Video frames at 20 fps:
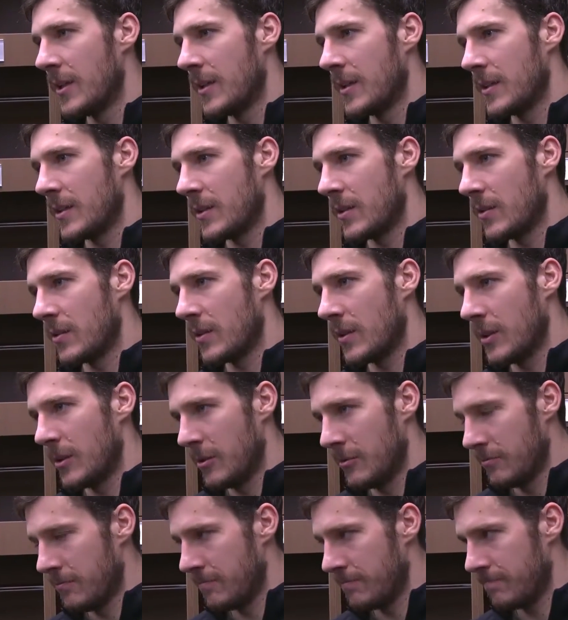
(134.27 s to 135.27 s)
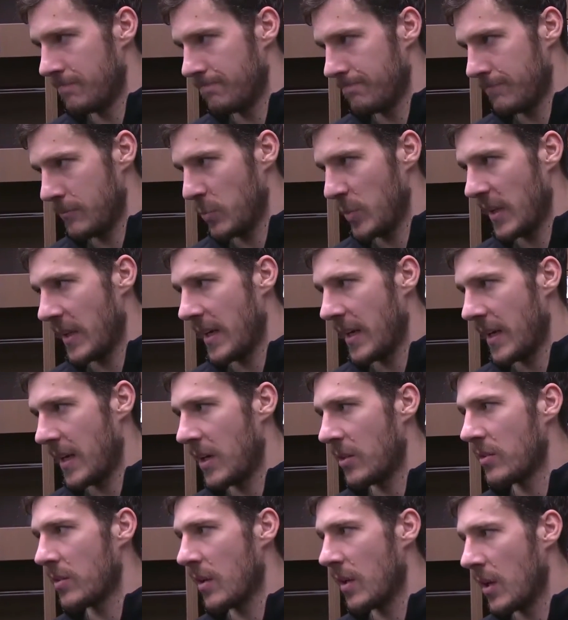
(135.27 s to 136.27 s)
you know, we hang
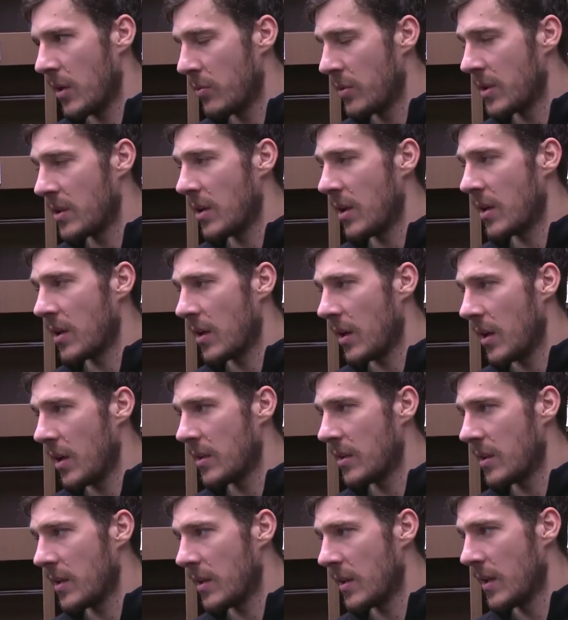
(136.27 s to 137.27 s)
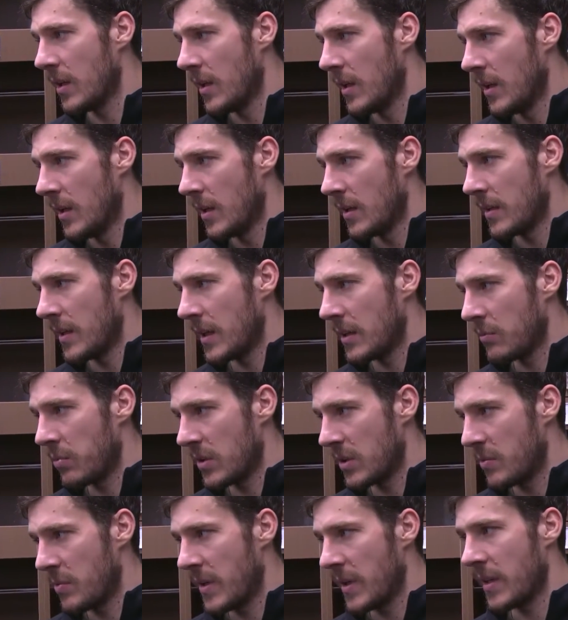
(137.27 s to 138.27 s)
out a lot, we talk a lot, and that
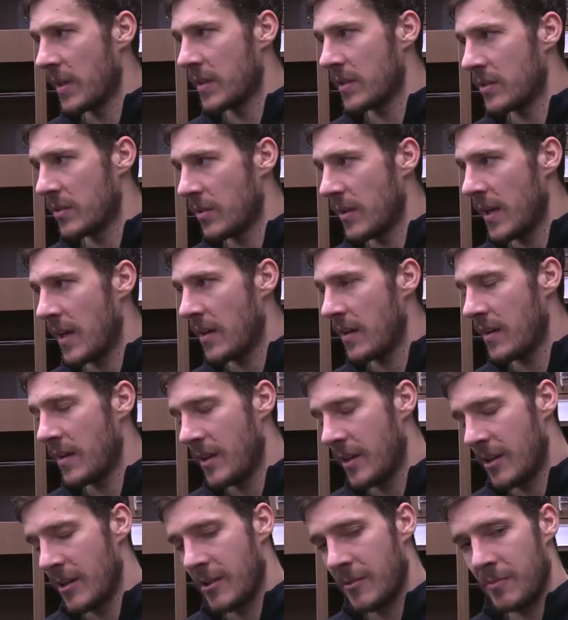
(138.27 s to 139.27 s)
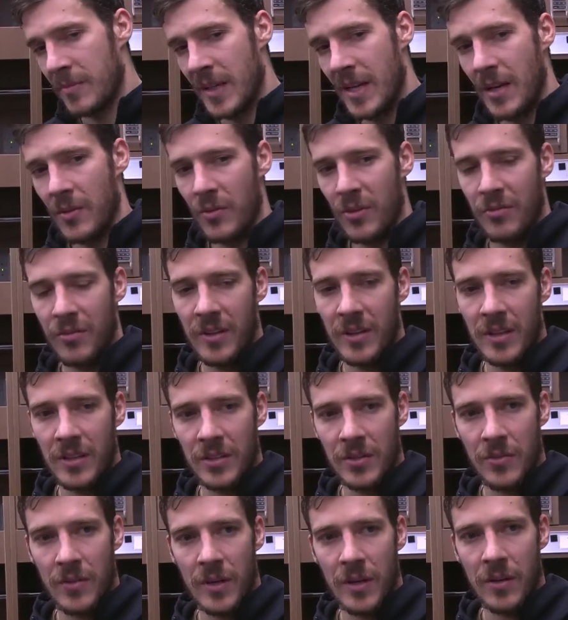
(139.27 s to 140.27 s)
was bring us together. And, yeah, we
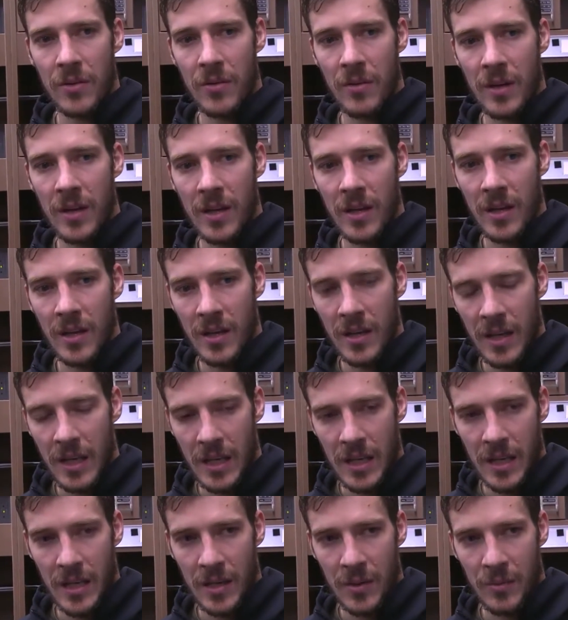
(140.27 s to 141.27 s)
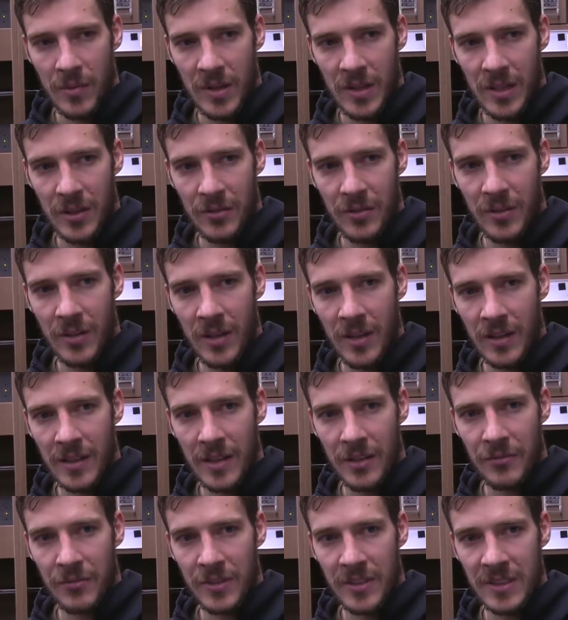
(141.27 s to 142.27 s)
finished 3-3. But if you look at
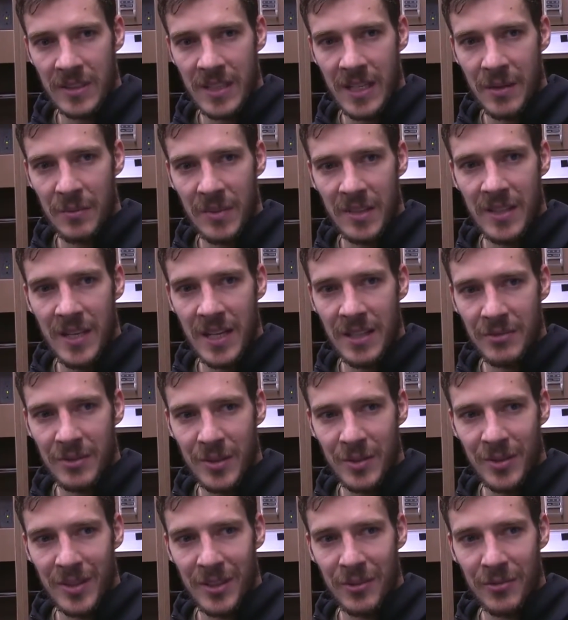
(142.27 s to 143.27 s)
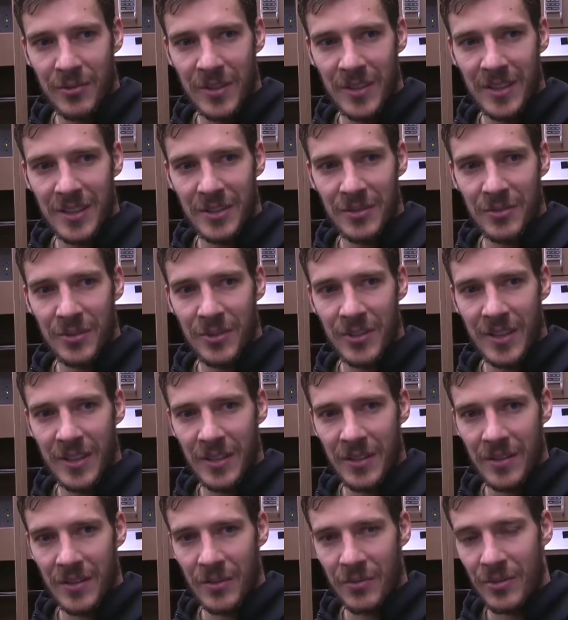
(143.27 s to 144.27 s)
the first game in Denver, we can finish
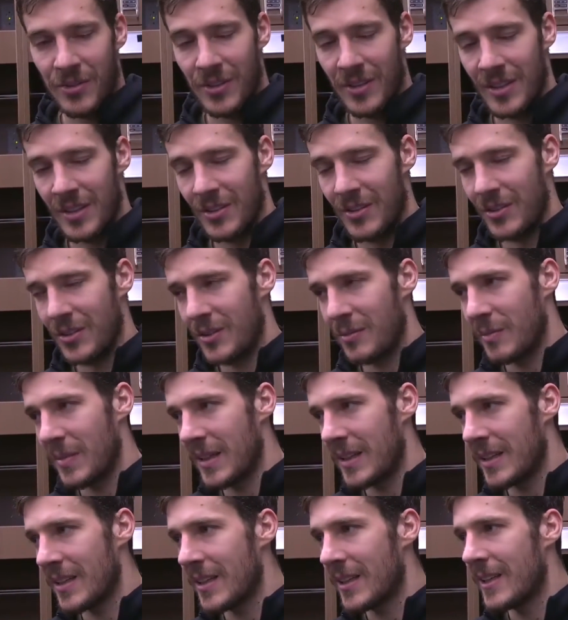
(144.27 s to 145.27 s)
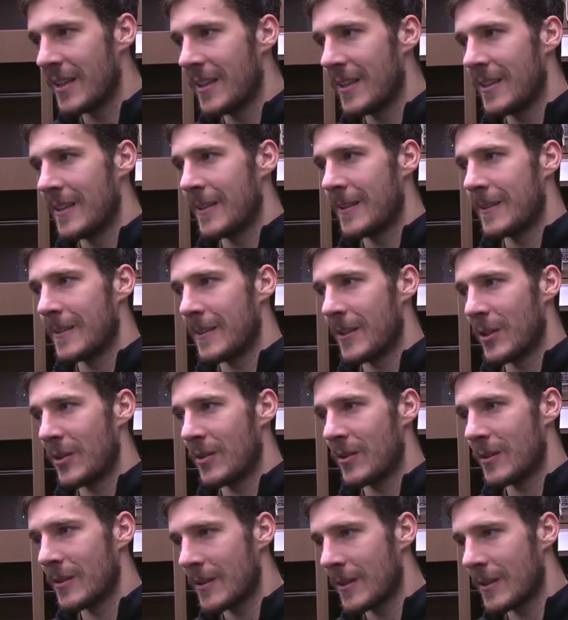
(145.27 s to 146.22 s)
4-2. But you know,